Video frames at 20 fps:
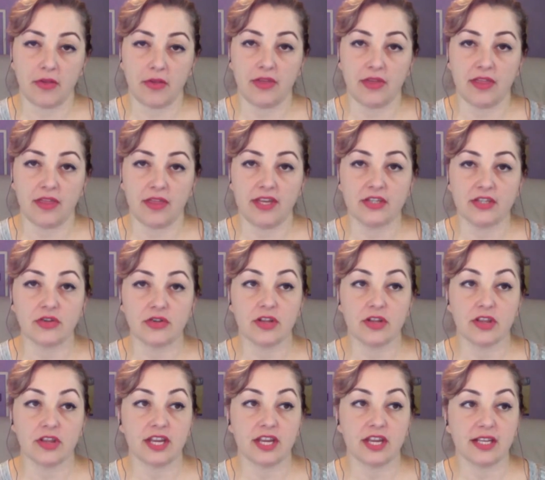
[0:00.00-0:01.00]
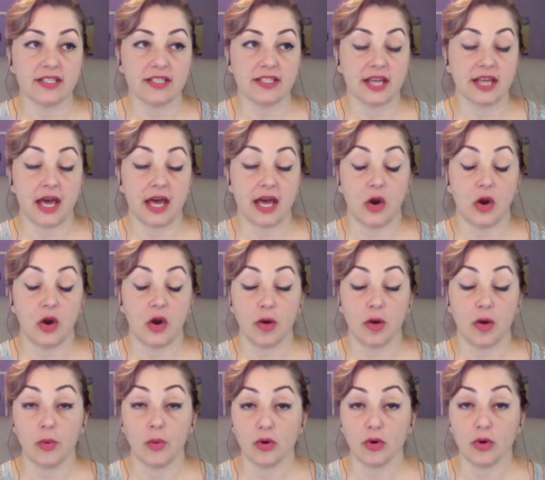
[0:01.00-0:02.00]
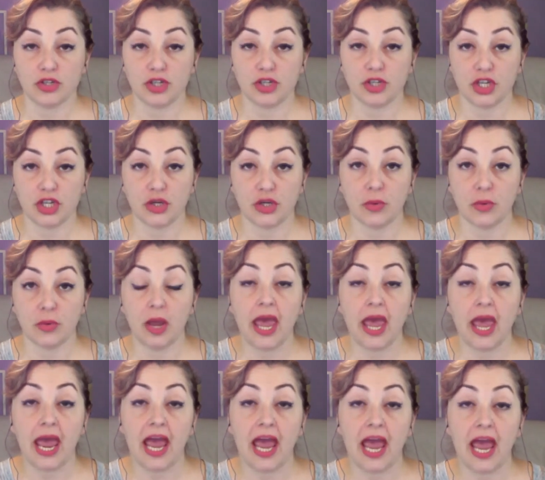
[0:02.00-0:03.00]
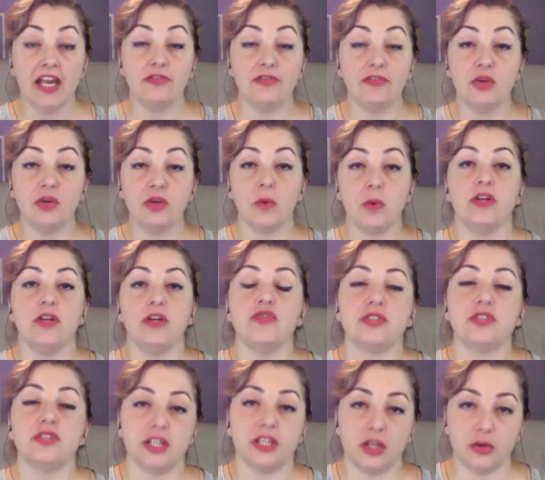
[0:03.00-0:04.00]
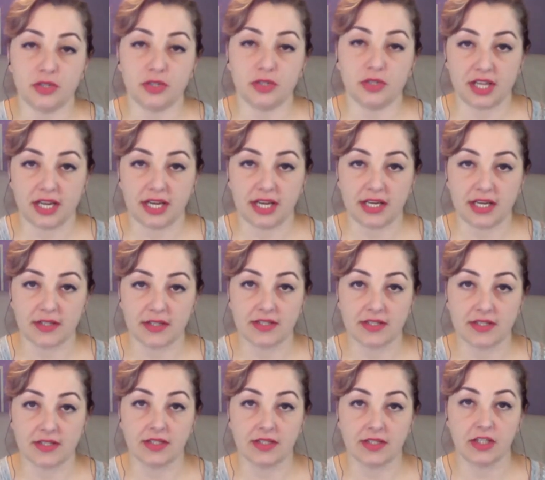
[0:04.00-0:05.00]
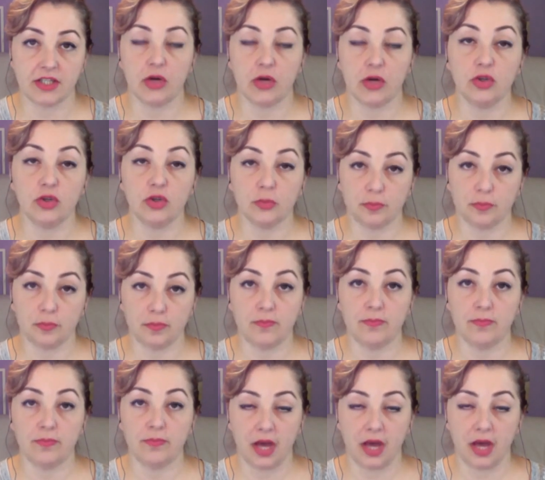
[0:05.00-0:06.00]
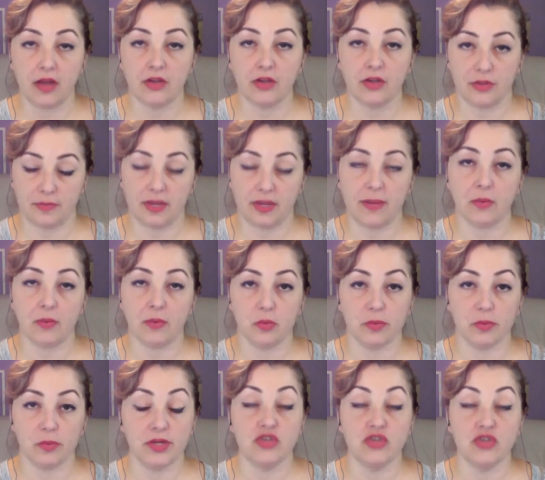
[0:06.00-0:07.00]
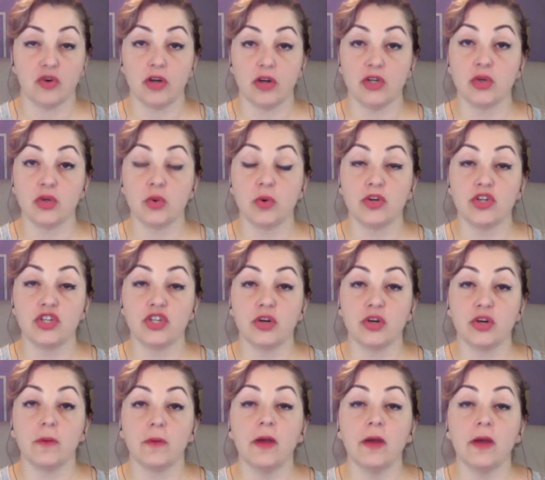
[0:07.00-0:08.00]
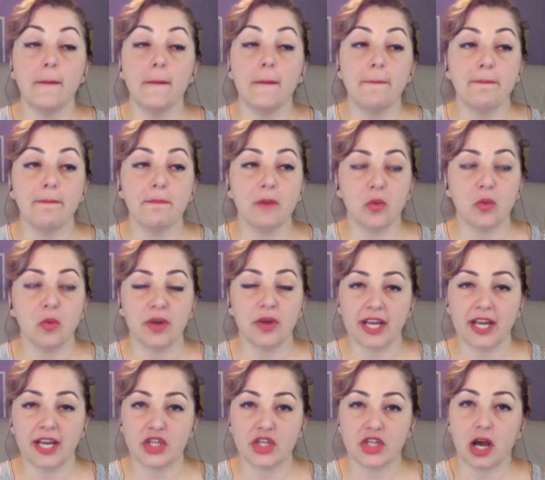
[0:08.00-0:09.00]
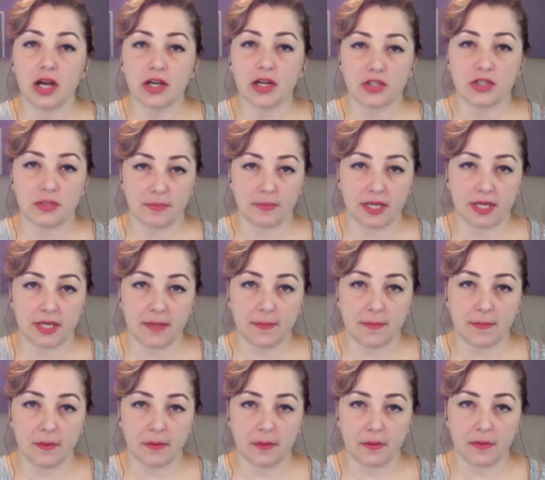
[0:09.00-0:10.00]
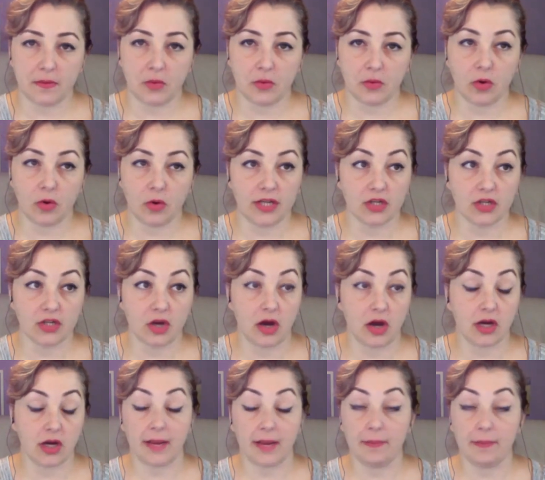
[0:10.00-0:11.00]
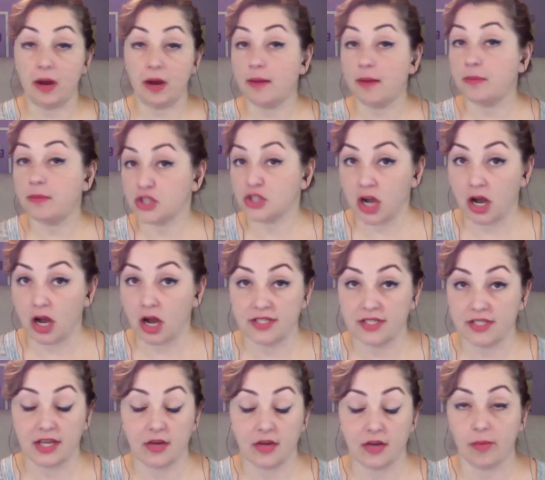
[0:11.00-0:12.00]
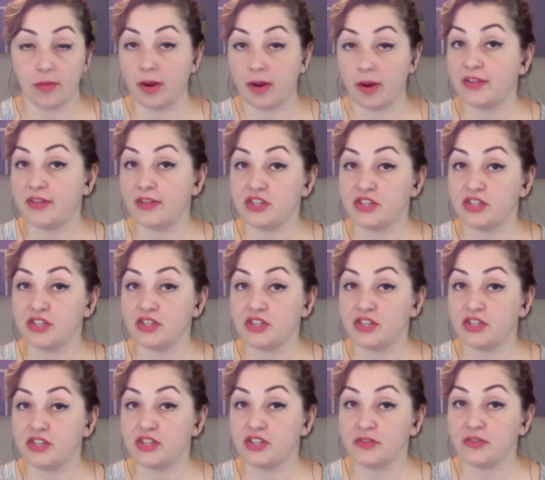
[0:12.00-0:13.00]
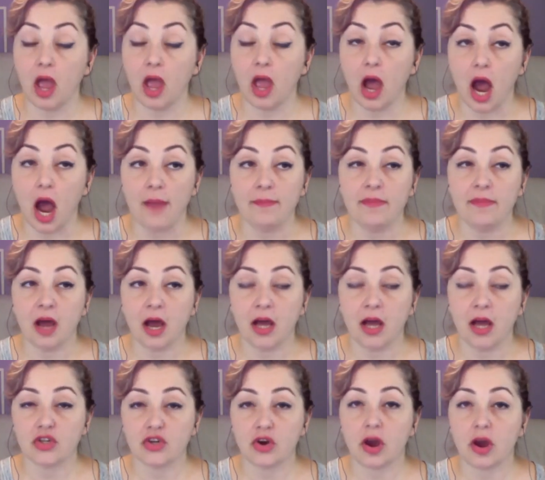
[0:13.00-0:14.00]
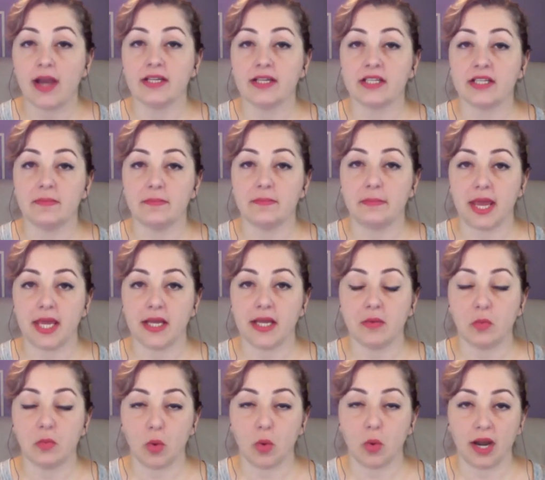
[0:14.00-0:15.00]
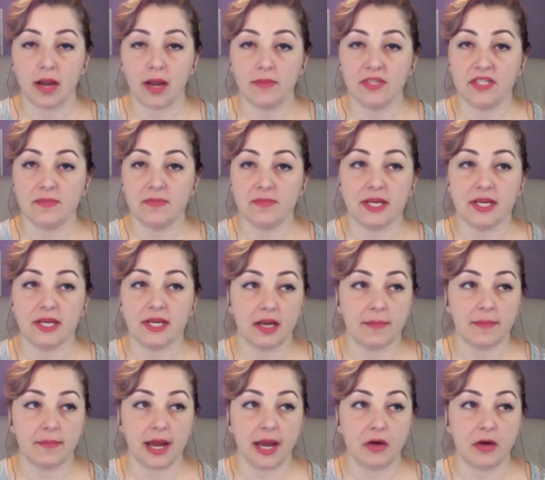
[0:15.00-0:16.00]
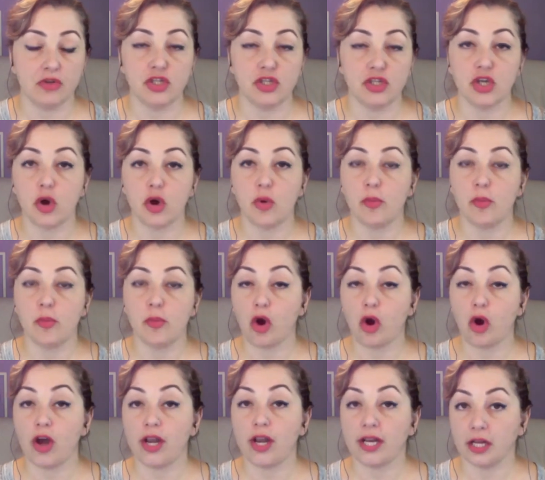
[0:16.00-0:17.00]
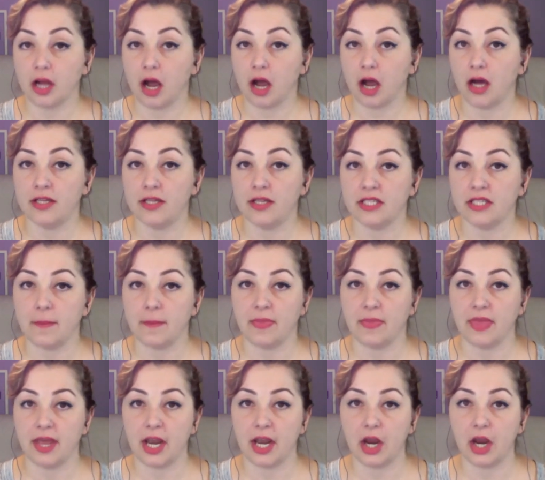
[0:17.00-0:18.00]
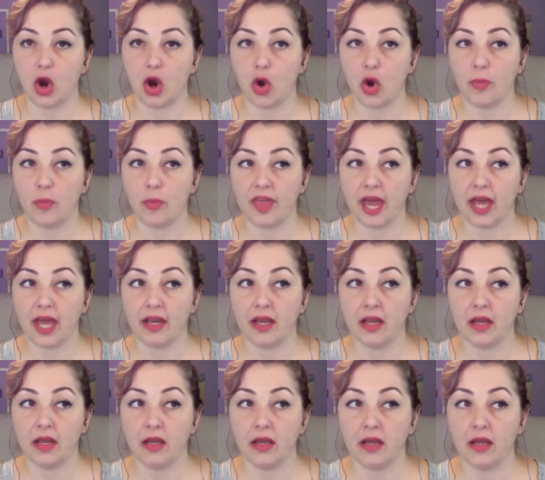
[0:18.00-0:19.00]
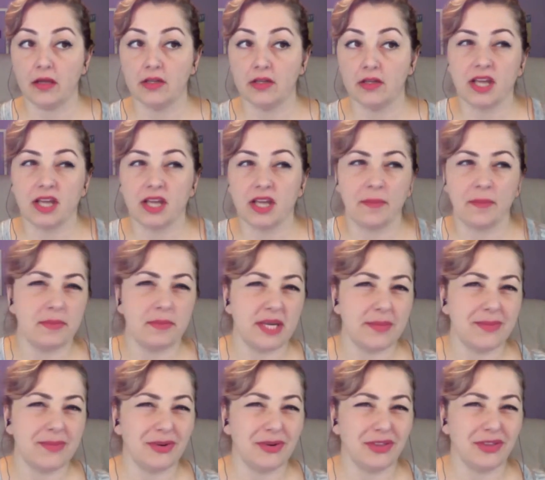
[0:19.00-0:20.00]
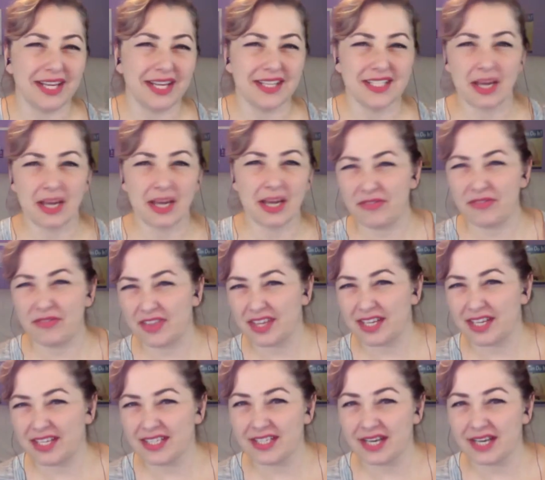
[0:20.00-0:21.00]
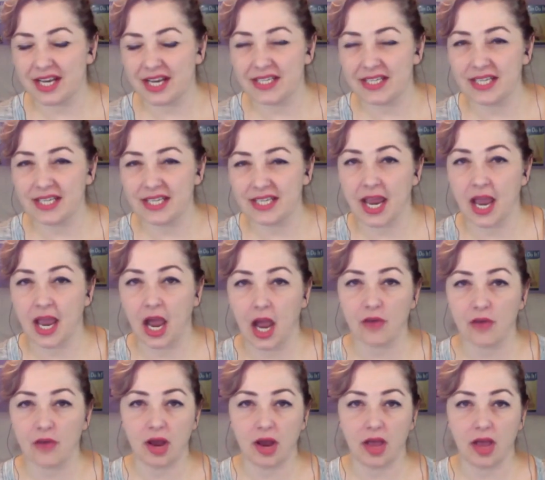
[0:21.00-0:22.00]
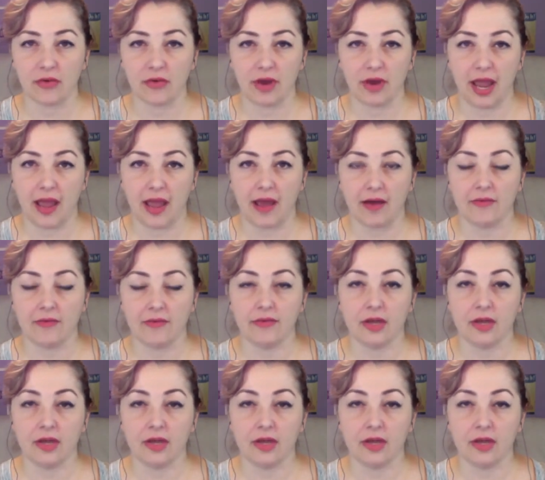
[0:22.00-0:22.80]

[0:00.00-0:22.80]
that these are the things that are important to you. And if you are interested in those things, you know, people will be drawn towards you. But when I talk to people, or I talk and I publish content or I publish a video, I'm not trying to make what I'm speaking about so broad in concept that I hope that some of the people like some of the things that I say. I'd rather have,